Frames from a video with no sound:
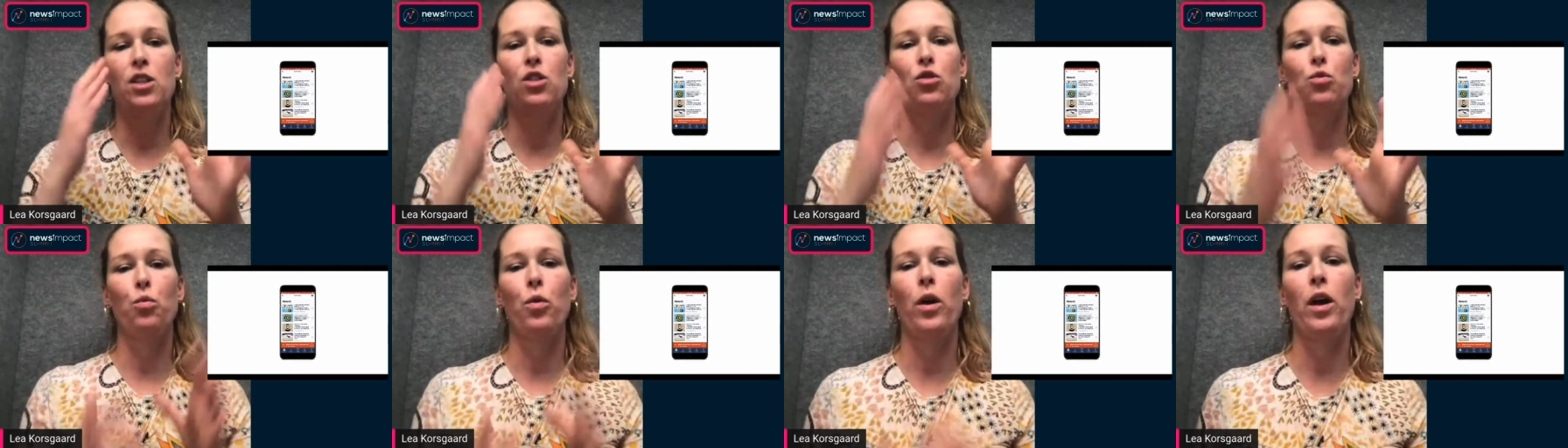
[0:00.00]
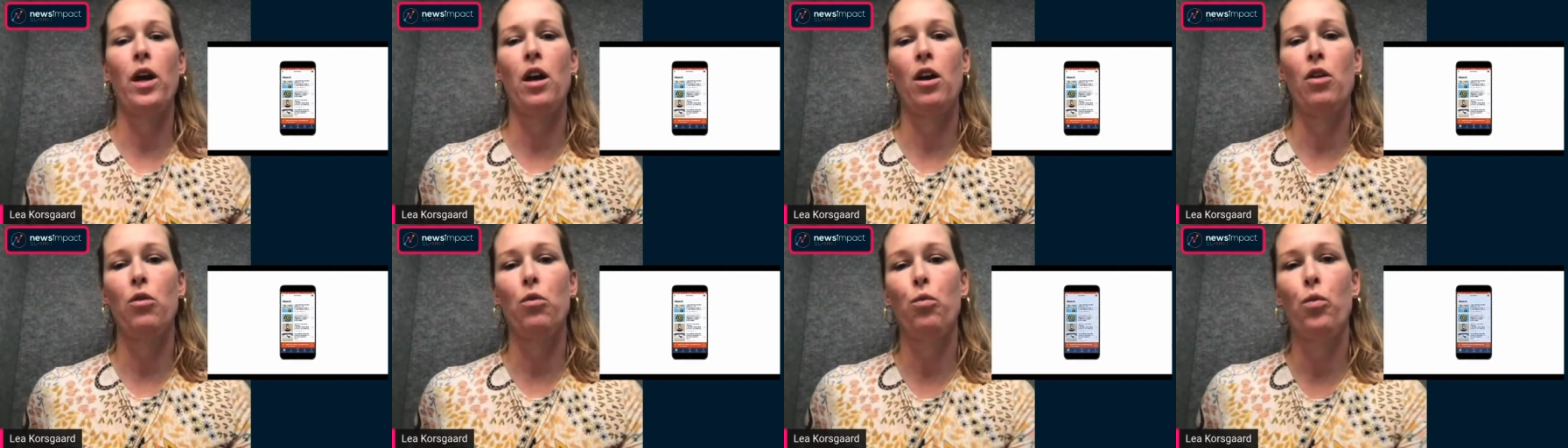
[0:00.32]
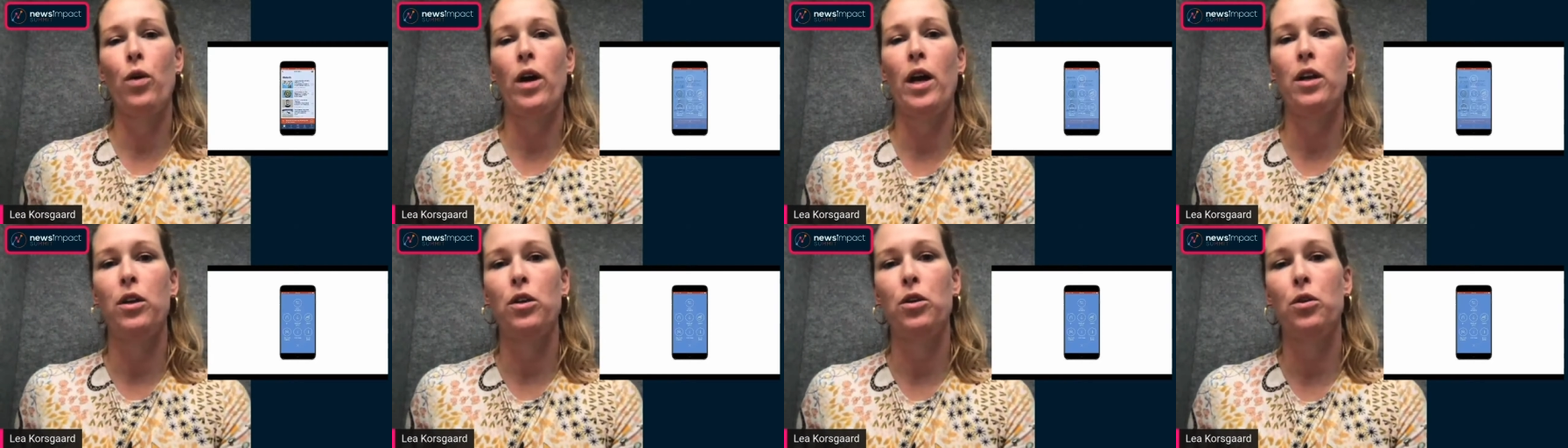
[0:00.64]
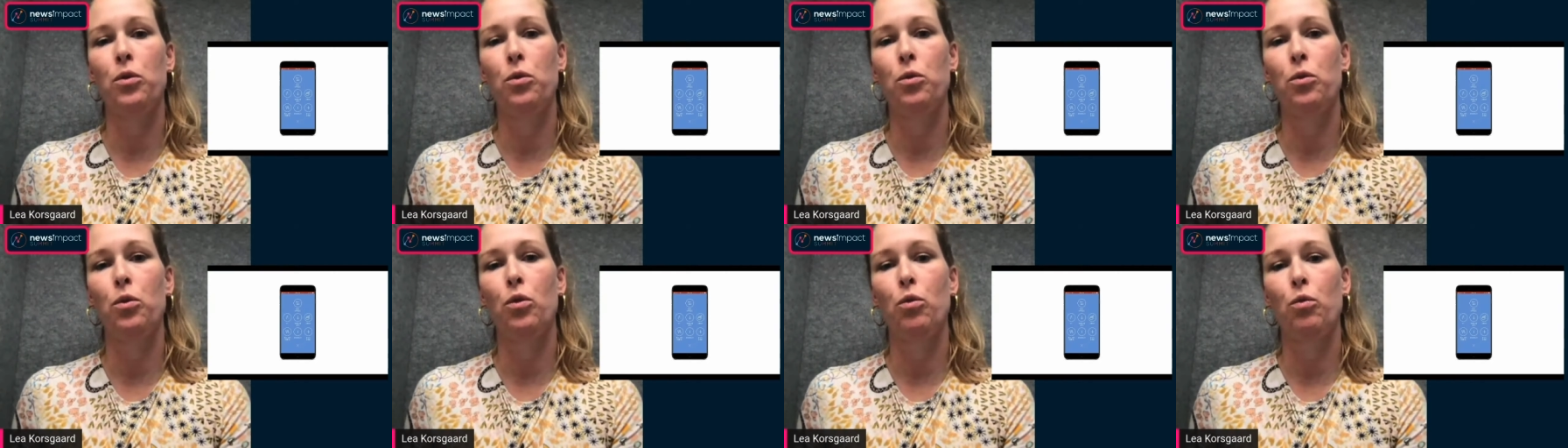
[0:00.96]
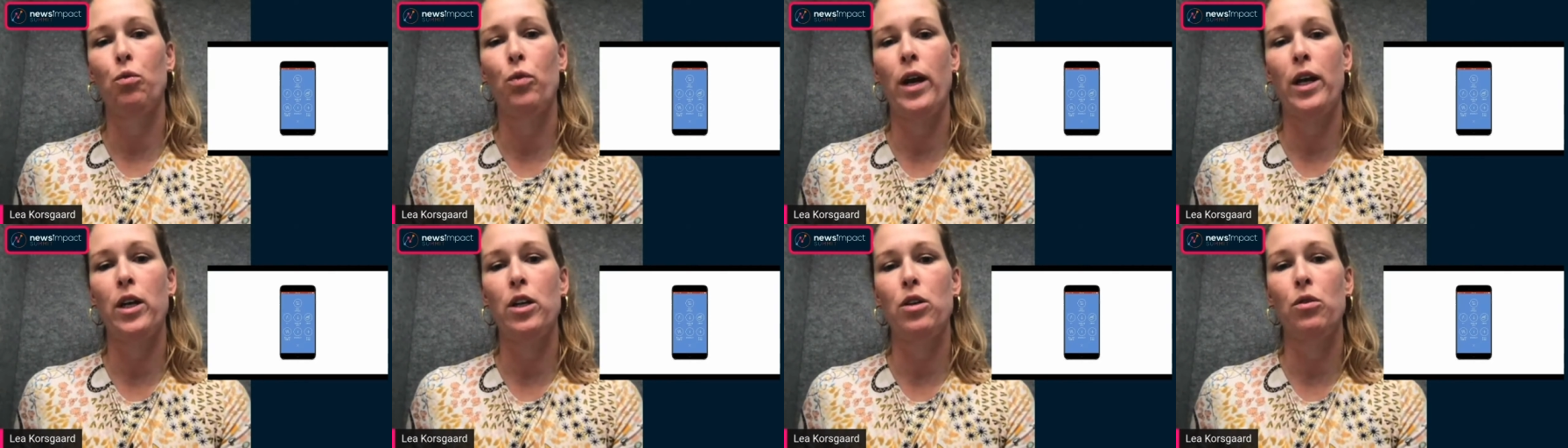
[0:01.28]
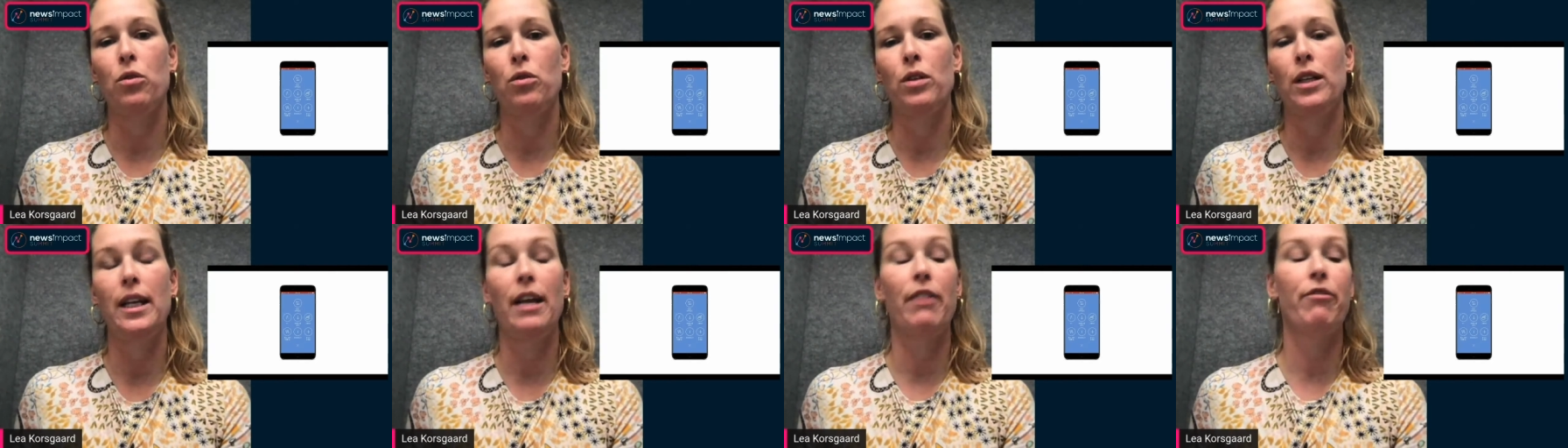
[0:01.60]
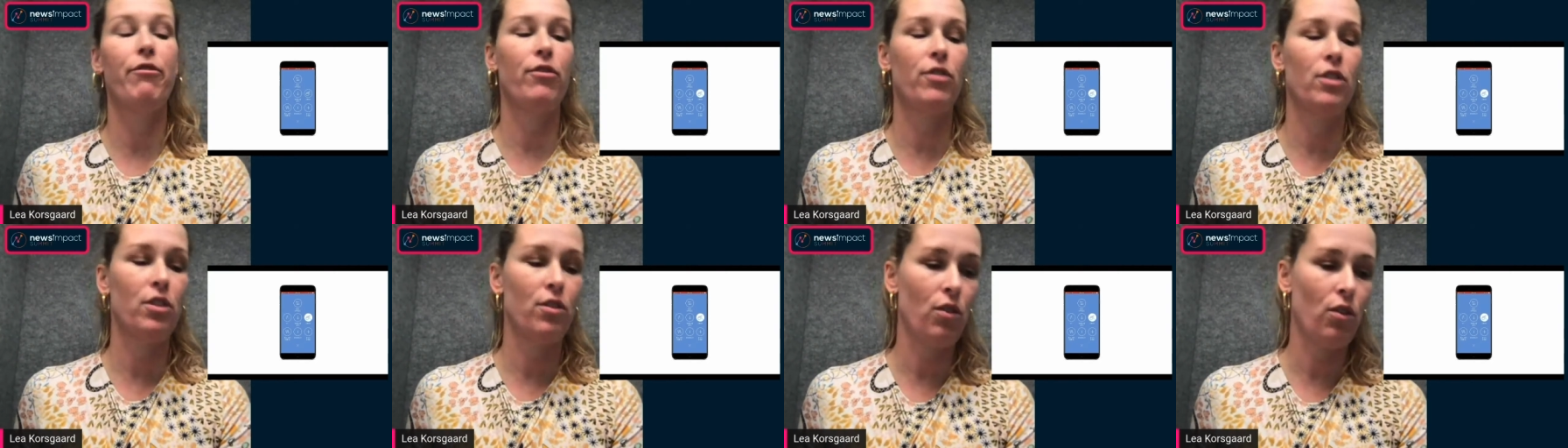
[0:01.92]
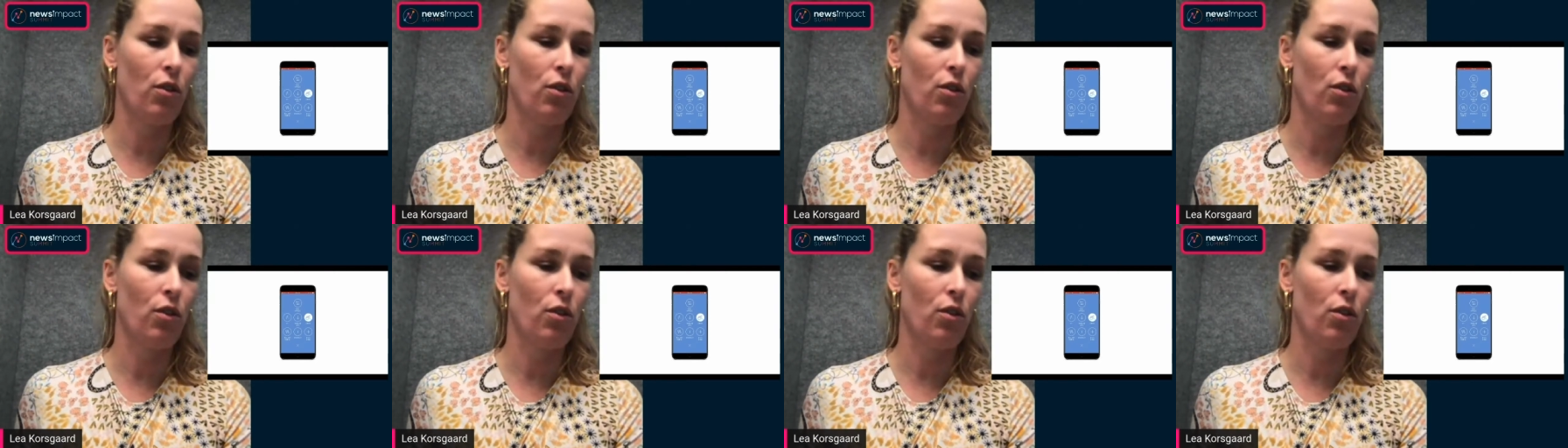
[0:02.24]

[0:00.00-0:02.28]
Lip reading: where you left